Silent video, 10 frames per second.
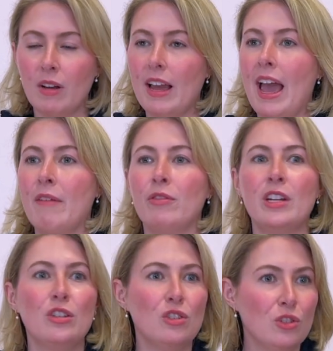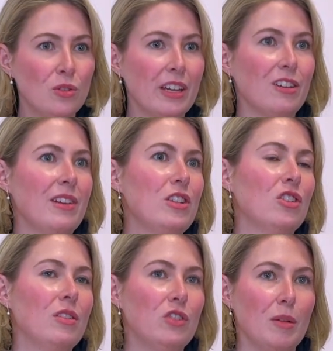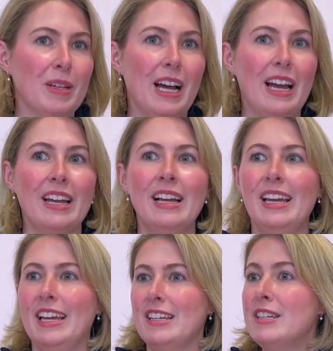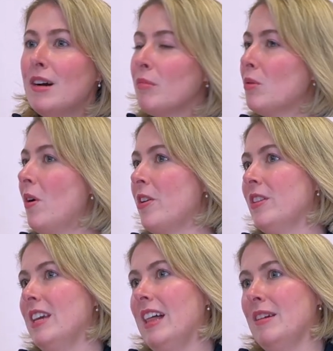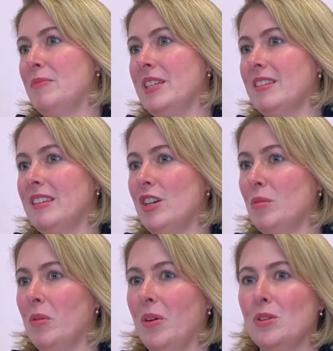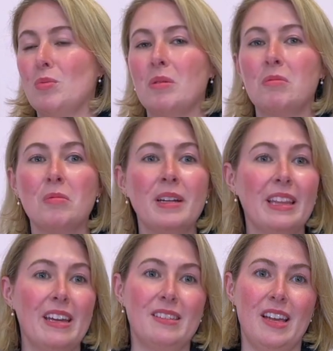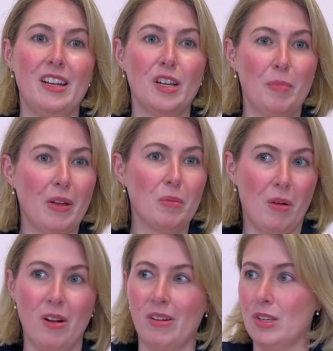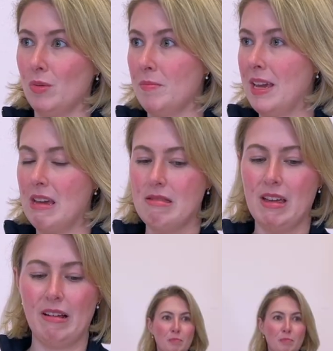every new iteration of Gemini hit #1 on the LMSys leaderboards. We're really excited about the progress we're making there.